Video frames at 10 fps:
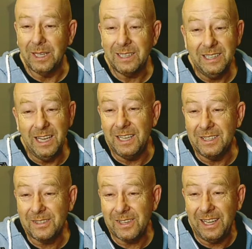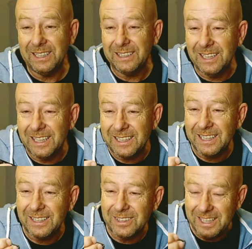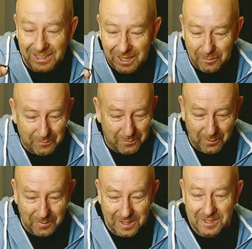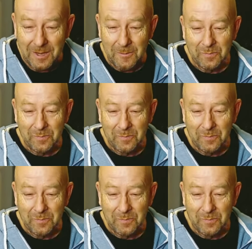but it's I, I cannot get enough from this